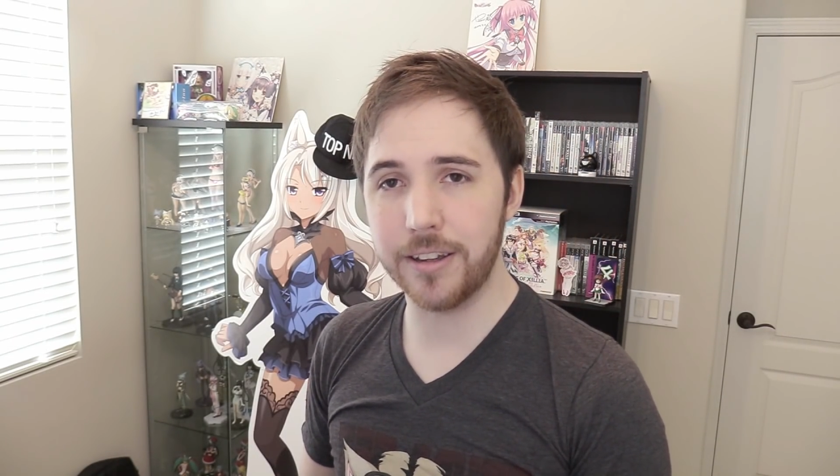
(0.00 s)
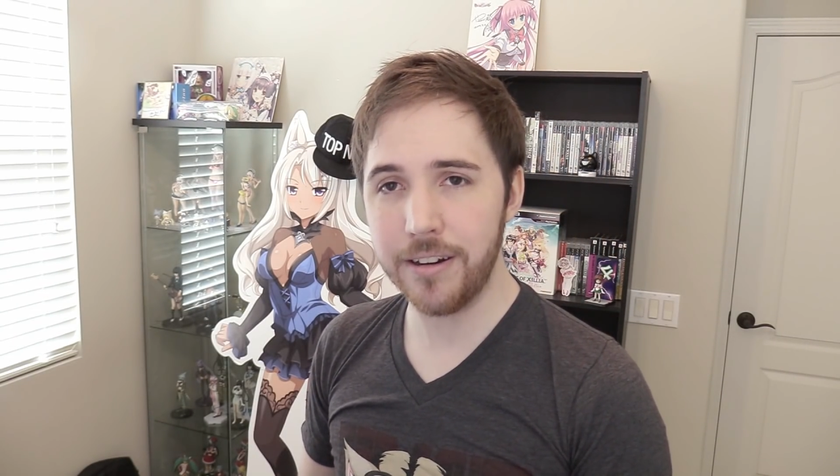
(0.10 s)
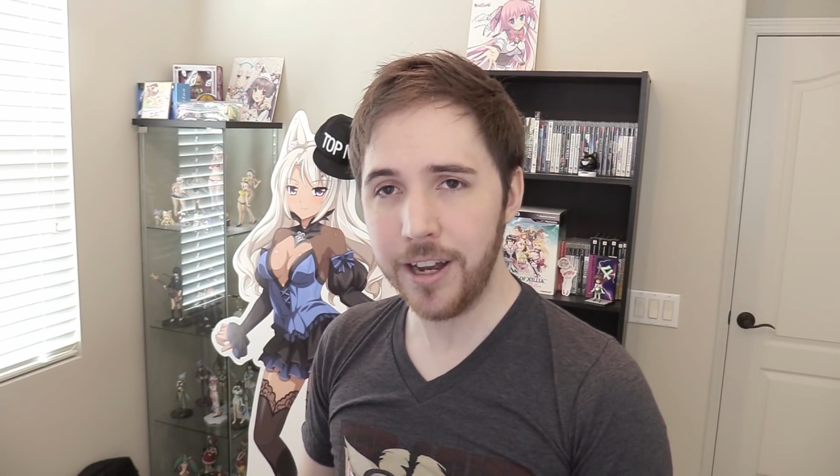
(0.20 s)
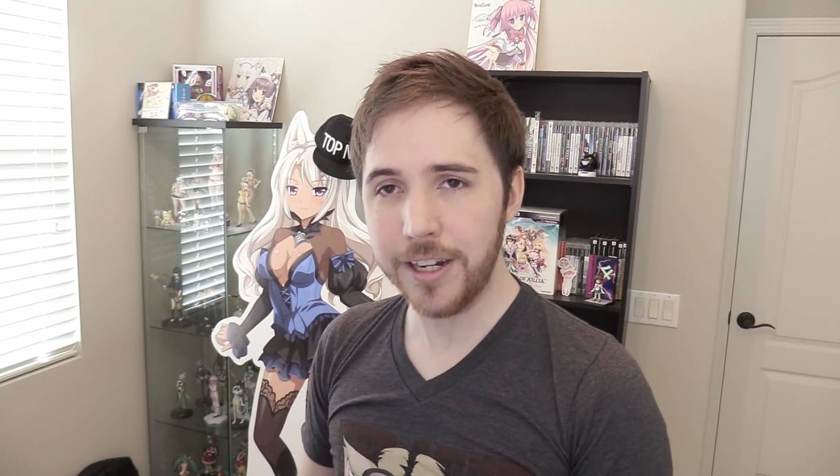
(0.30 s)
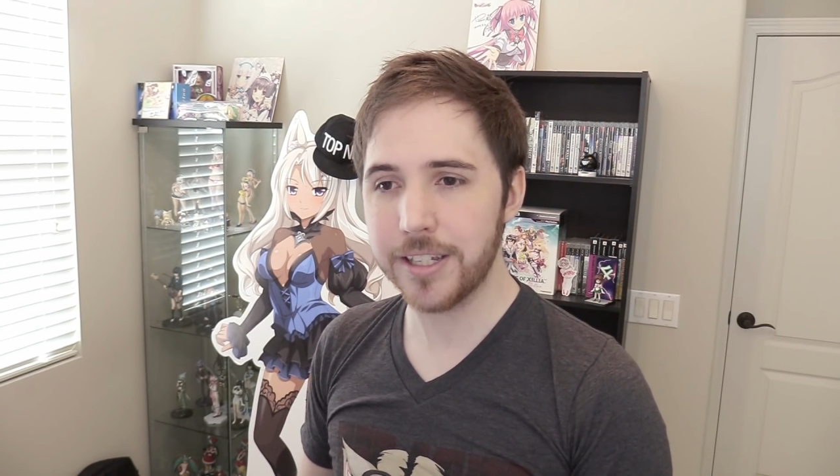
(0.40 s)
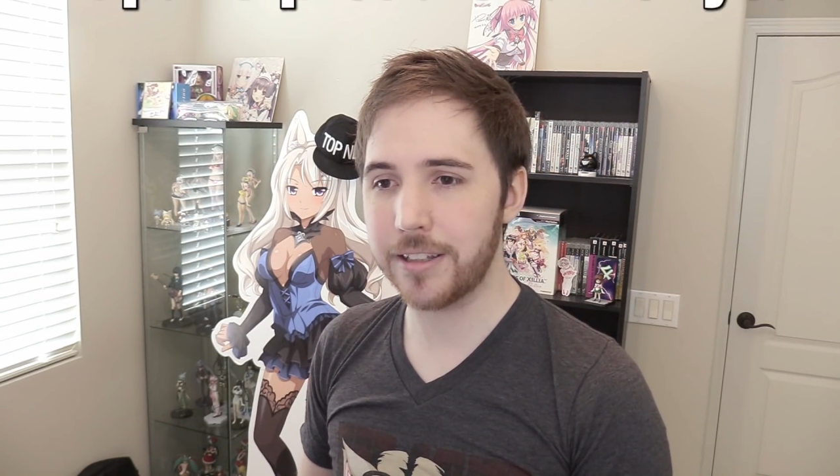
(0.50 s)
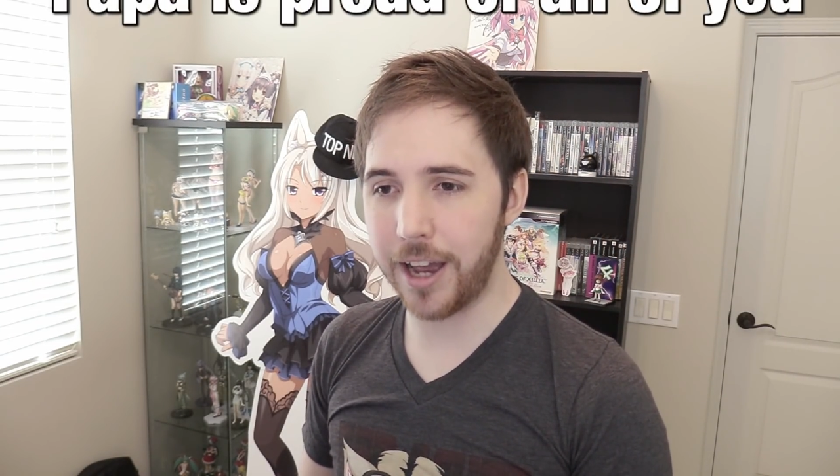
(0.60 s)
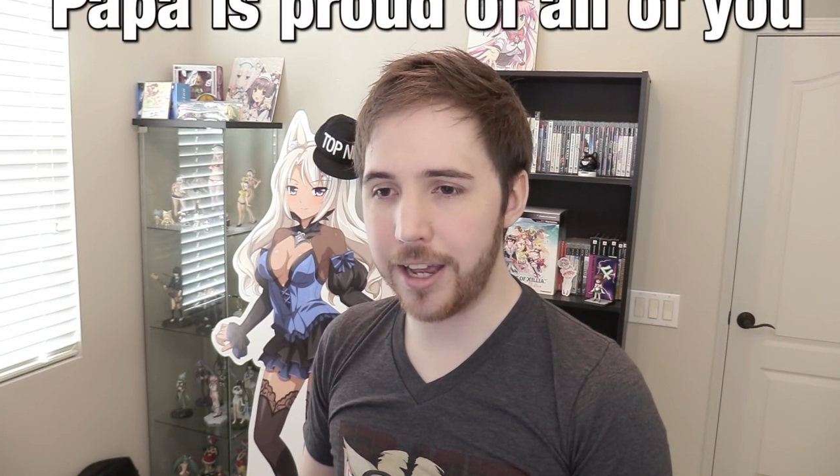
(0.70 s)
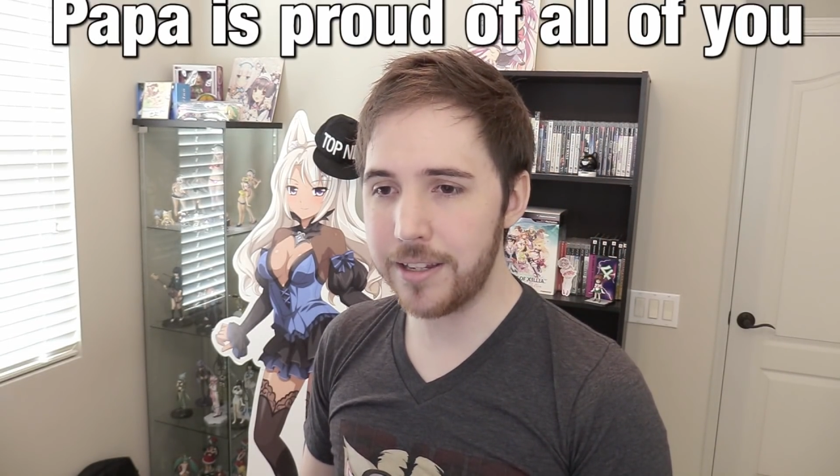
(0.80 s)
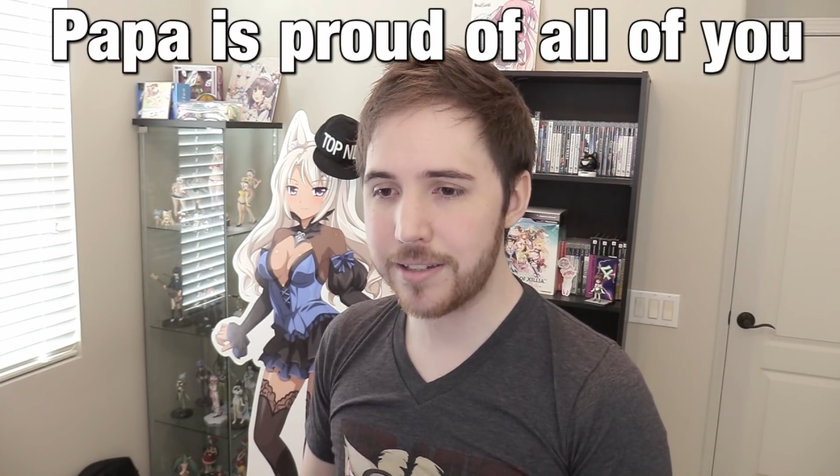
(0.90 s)
Good on you
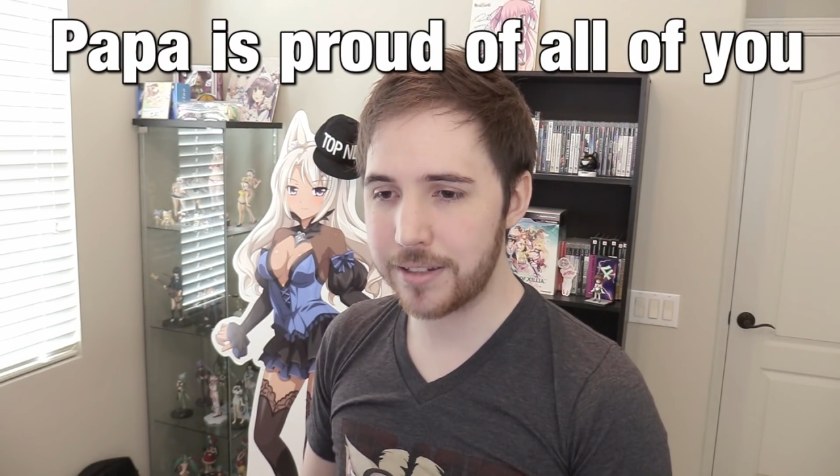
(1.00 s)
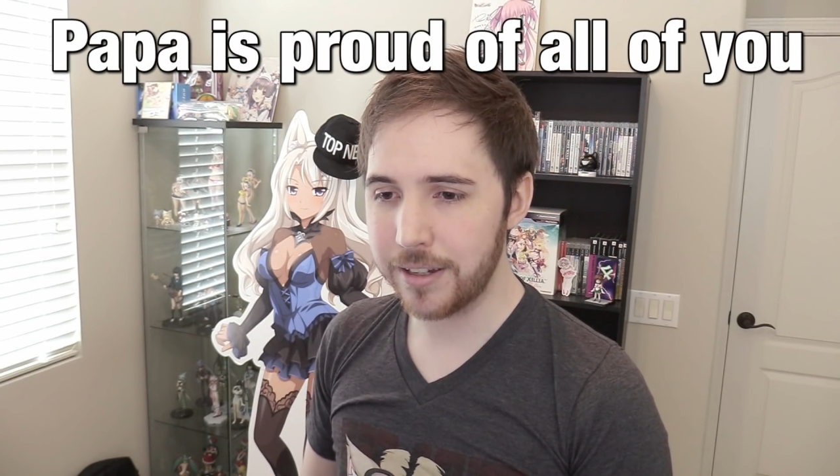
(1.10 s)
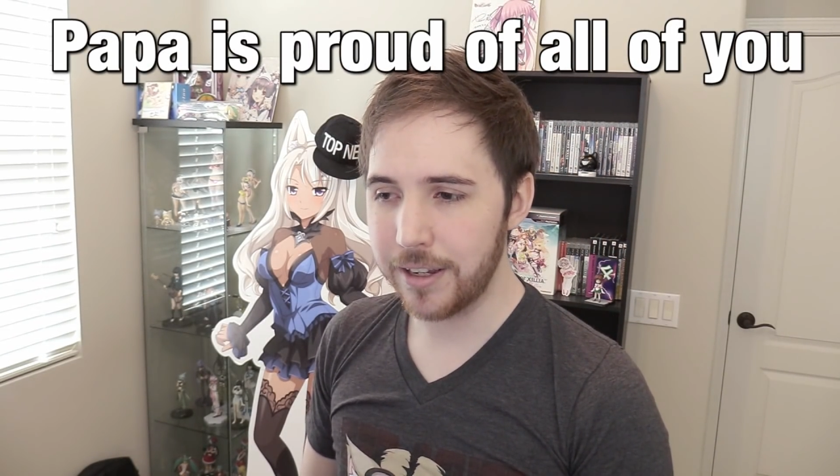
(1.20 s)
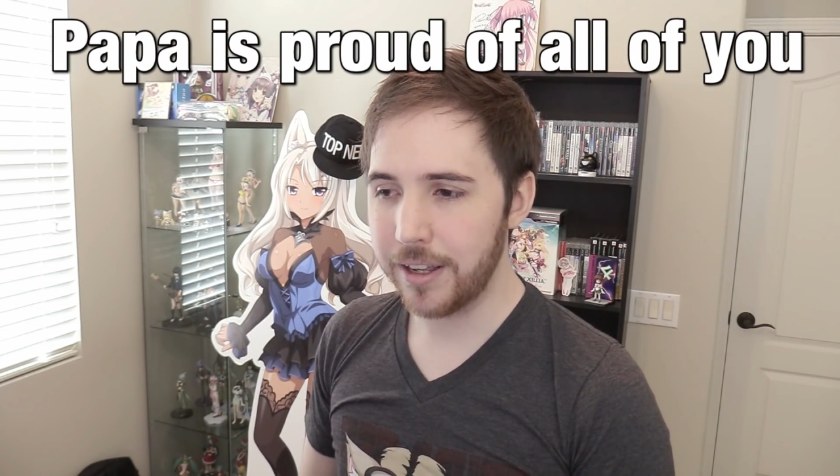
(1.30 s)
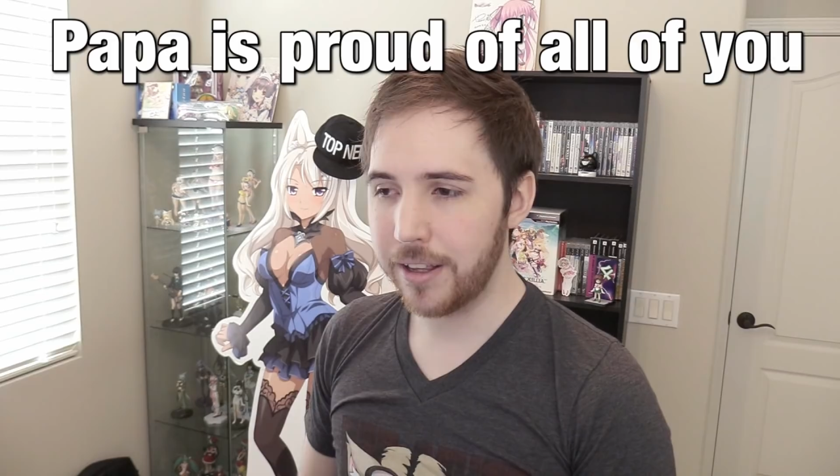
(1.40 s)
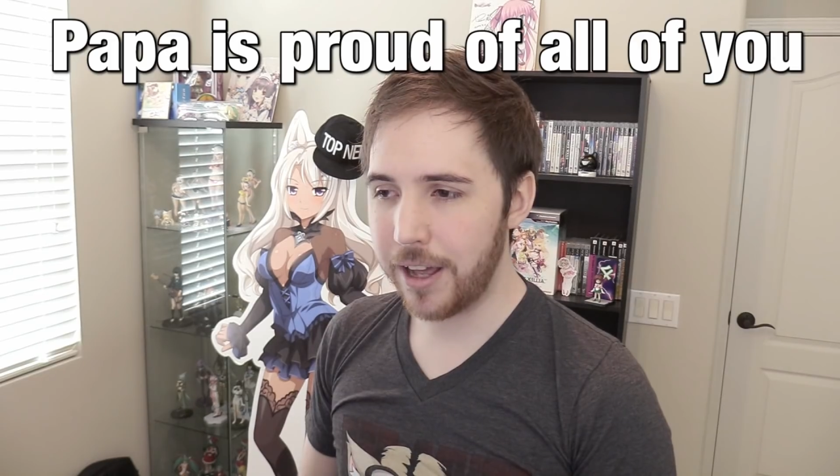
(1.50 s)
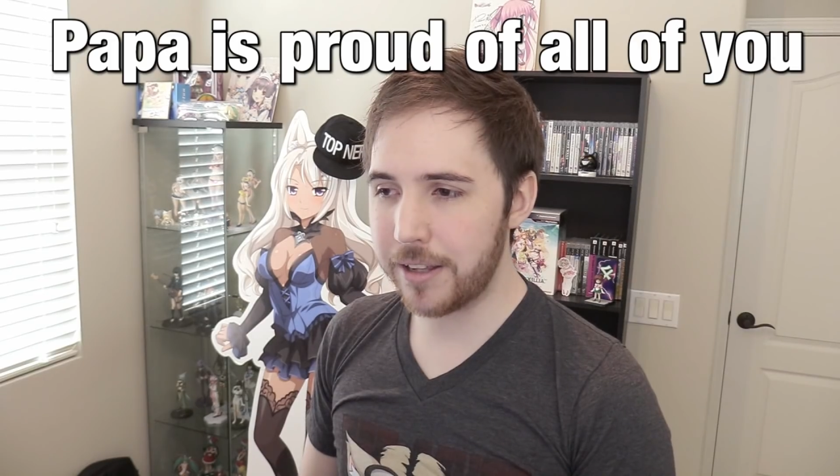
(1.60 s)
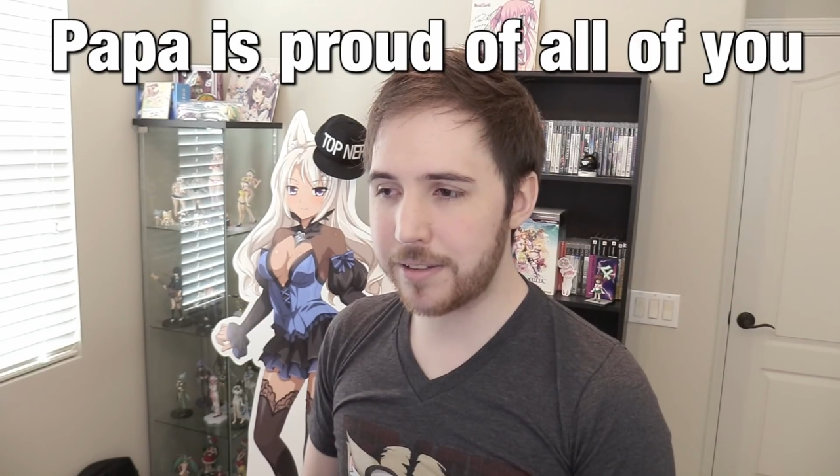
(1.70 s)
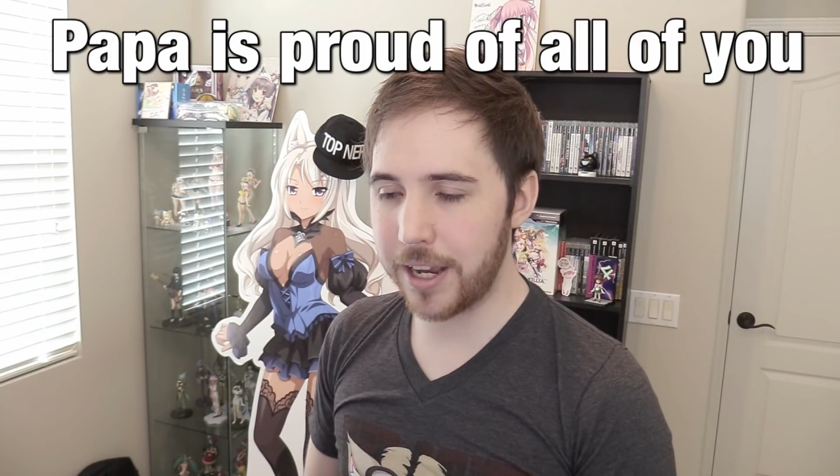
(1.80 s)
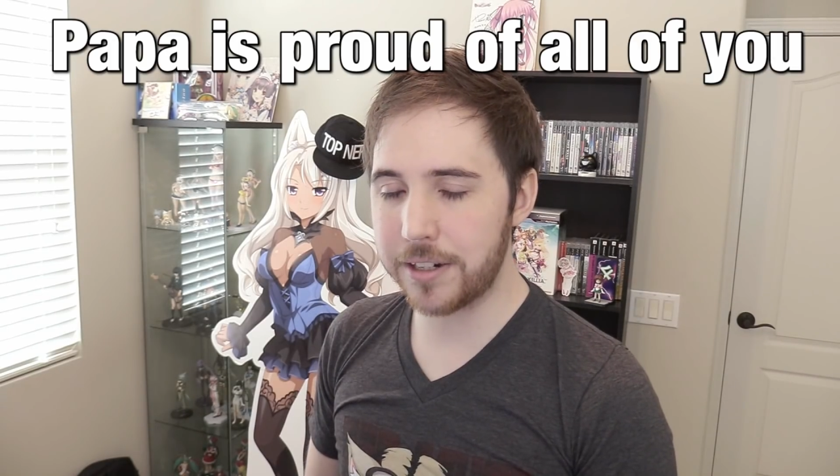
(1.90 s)
guys.
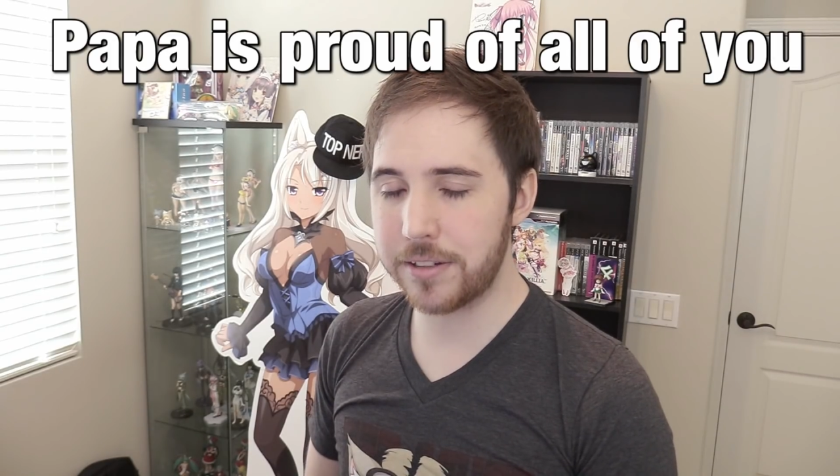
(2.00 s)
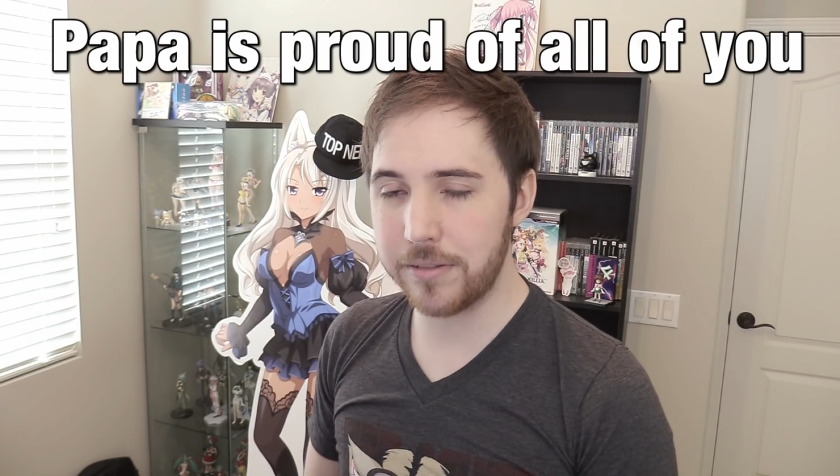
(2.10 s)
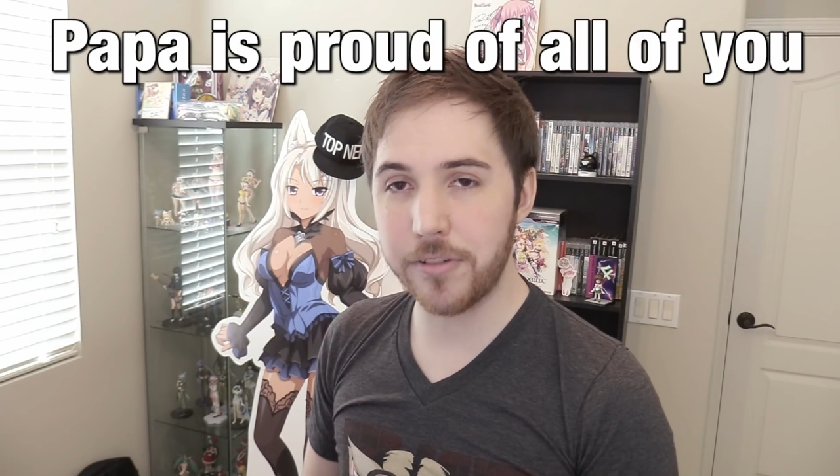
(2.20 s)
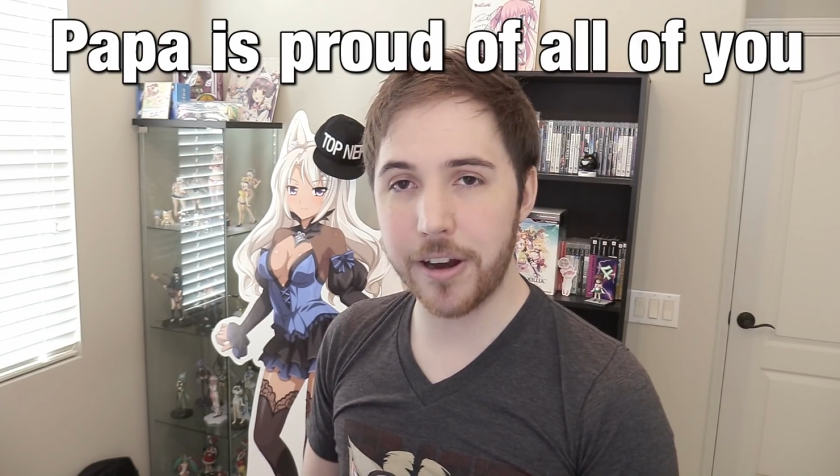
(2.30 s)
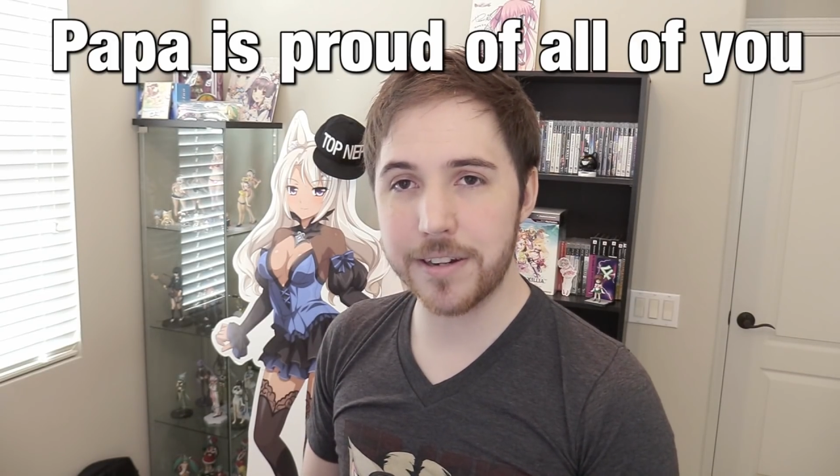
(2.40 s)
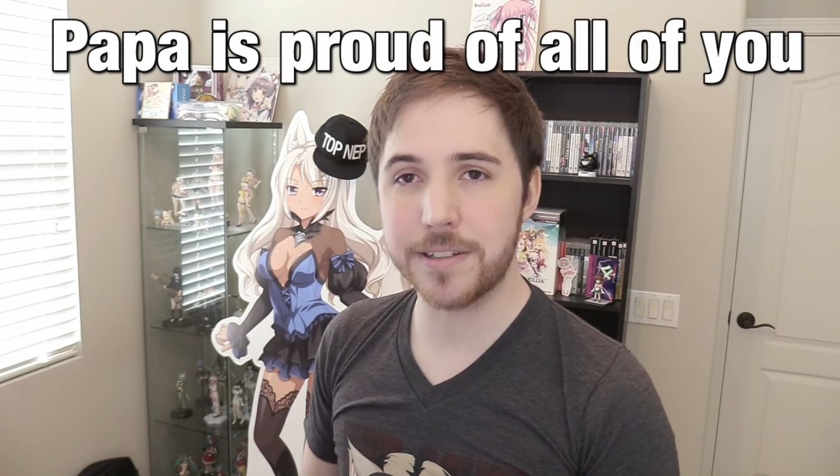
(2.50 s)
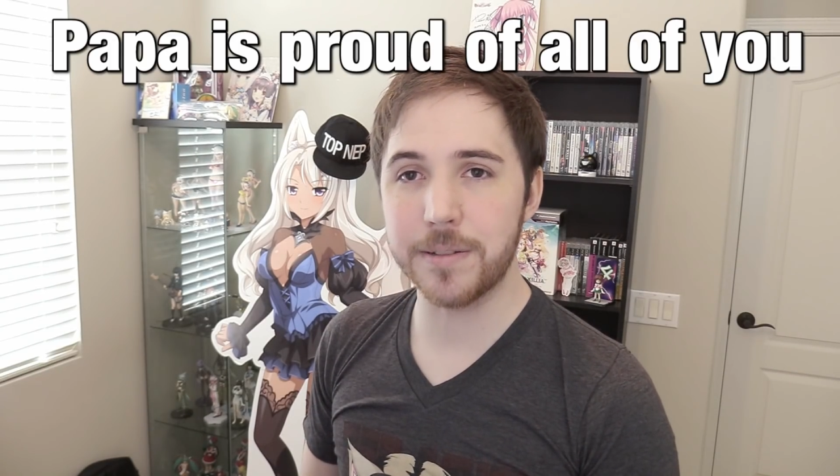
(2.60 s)
That's actually very